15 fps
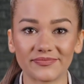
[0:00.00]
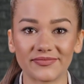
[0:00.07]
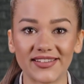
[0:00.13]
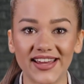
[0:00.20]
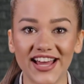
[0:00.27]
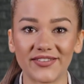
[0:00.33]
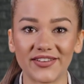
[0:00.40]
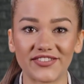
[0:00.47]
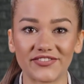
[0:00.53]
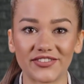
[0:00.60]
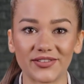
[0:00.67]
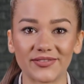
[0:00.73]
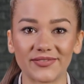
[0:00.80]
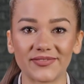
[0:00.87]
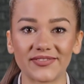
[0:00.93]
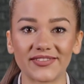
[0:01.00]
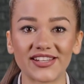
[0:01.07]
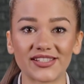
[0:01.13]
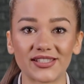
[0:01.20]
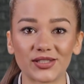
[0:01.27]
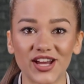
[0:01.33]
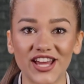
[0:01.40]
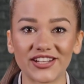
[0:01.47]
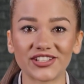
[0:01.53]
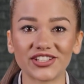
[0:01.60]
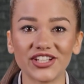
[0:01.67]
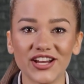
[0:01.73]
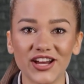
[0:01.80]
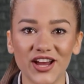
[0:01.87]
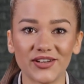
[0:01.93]
However, this
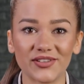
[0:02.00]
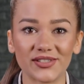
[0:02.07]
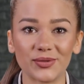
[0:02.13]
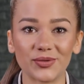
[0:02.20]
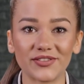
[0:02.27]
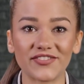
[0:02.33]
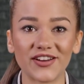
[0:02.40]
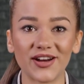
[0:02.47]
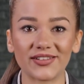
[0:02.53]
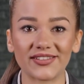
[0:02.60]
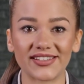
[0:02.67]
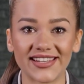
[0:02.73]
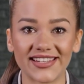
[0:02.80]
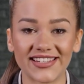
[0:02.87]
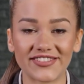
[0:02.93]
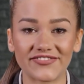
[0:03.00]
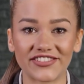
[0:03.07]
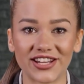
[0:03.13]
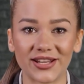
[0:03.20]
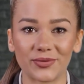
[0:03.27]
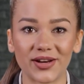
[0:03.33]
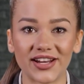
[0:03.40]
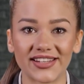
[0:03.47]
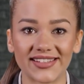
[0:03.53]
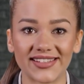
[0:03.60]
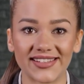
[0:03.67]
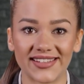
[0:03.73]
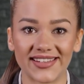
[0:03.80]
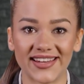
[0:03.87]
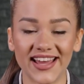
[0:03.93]
strategy also involves significant
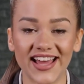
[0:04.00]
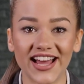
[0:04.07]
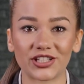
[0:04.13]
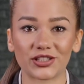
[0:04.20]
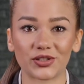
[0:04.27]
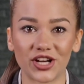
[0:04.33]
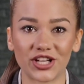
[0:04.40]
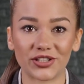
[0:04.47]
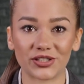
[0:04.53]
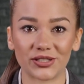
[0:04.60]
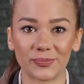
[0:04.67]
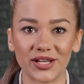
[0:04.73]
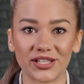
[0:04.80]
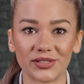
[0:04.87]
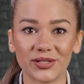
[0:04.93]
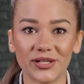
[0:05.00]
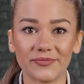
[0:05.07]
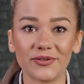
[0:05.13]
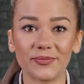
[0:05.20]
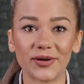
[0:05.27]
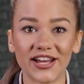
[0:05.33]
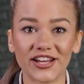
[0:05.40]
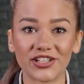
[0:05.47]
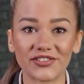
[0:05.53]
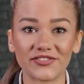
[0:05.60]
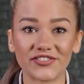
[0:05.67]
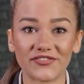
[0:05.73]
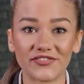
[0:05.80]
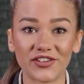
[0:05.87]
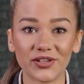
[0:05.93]
risks, and traders must be prepared to
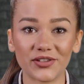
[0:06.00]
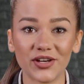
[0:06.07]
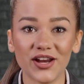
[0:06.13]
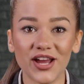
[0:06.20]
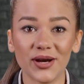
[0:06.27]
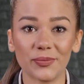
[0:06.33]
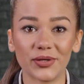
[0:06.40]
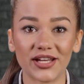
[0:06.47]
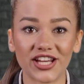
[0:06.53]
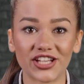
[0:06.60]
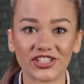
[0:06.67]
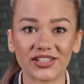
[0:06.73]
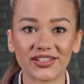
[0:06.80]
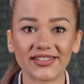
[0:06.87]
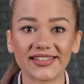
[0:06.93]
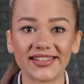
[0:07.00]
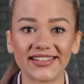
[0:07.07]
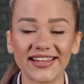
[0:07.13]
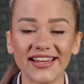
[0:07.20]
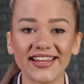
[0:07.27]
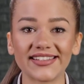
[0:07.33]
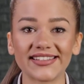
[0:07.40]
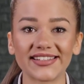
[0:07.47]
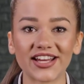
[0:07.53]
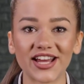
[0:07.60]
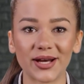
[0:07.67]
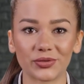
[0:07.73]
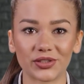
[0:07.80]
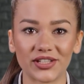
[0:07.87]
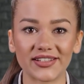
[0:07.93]
fulfill their obligations in case the
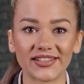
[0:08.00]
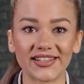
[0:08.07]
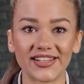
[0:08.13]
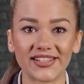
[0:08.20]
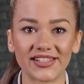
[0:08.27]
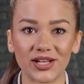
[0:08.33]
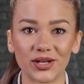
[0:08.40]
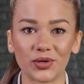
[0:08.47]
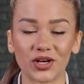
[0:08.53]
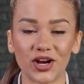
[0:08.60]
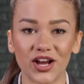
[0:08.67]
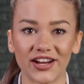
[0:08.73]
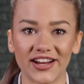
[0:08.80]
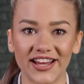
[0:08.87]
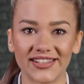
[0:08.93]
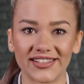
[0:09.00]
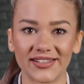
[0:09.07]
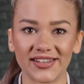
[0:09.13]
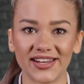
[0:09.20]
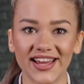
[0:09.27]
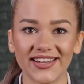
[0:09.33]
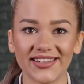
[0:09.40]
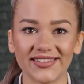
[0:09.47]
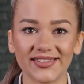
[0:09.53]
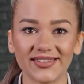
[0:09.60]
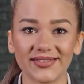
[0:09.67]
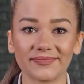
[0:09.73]
options they sold are exercised.